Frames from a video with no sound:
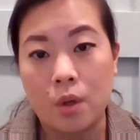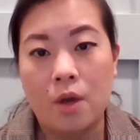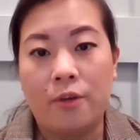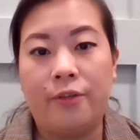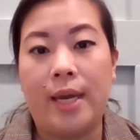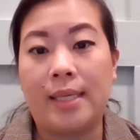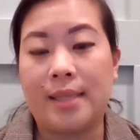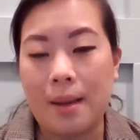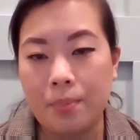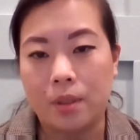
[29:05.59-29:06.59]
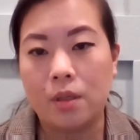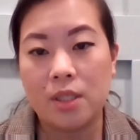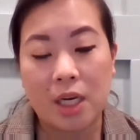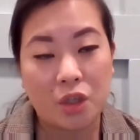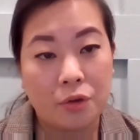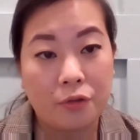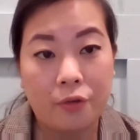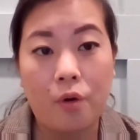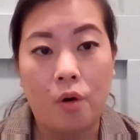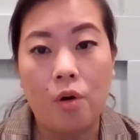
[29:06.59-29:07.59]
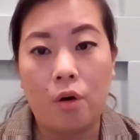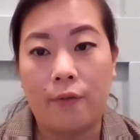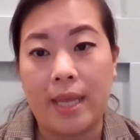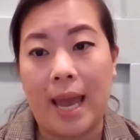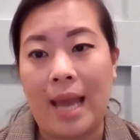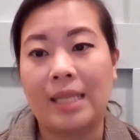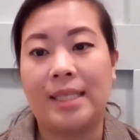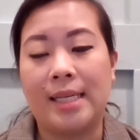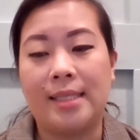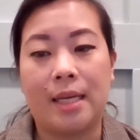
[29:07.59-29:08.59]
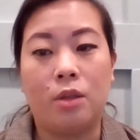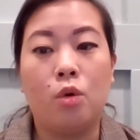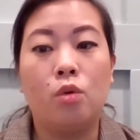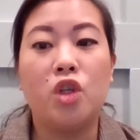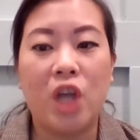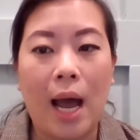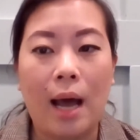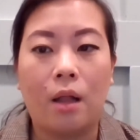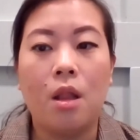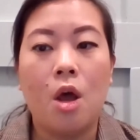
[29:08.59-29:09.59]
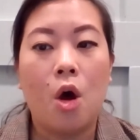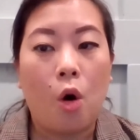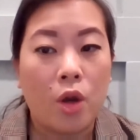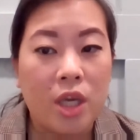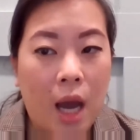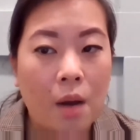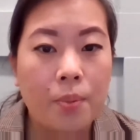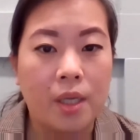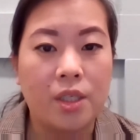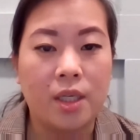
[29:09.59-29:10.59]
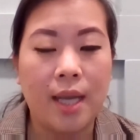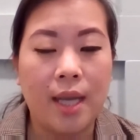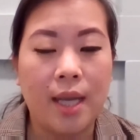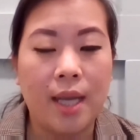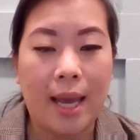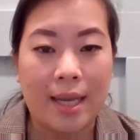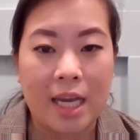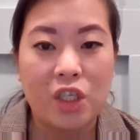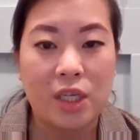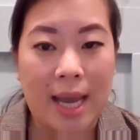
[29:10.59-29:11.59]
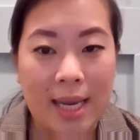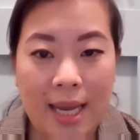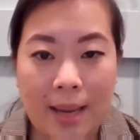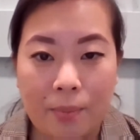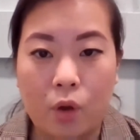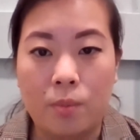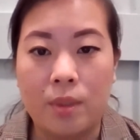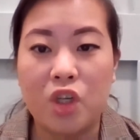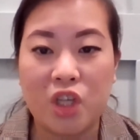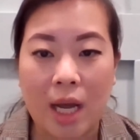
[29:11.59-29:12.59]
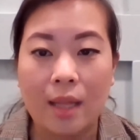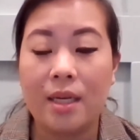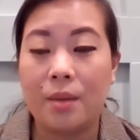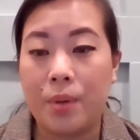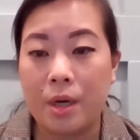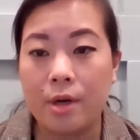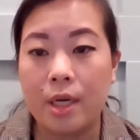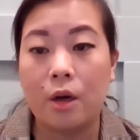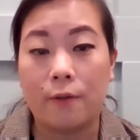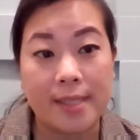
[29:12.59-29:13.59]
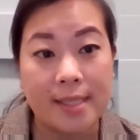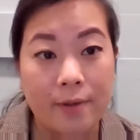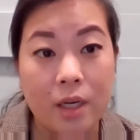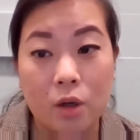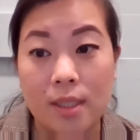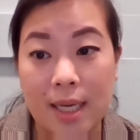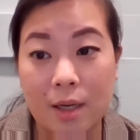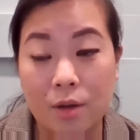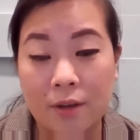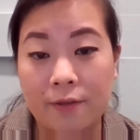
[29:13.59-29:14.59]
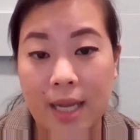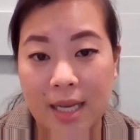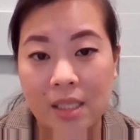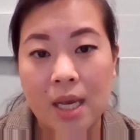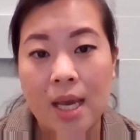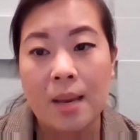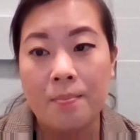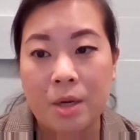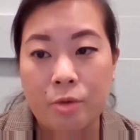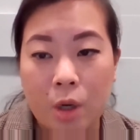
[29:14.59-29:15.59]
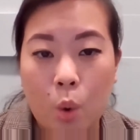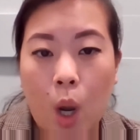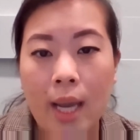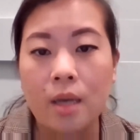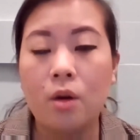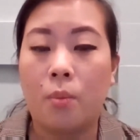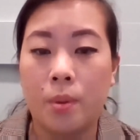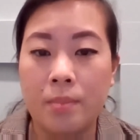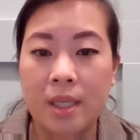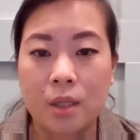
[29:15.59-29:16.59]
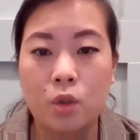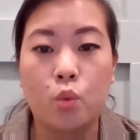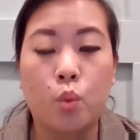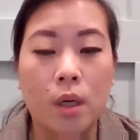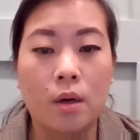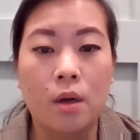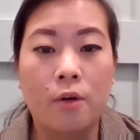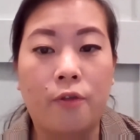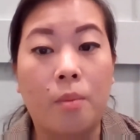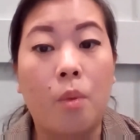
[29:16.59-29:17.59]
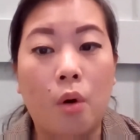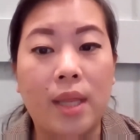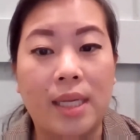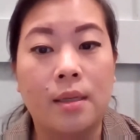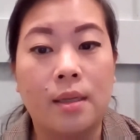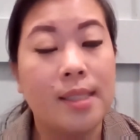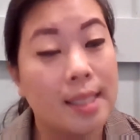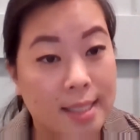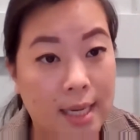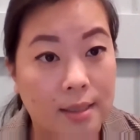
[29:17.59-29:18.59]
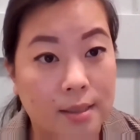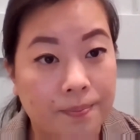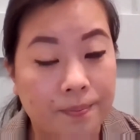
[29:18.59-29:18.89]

For example, Section 4 of the Act says that no child or young person engaged in any employment shall, in a period of 7 consecutive days, be required or permitted to work for more than 6 days.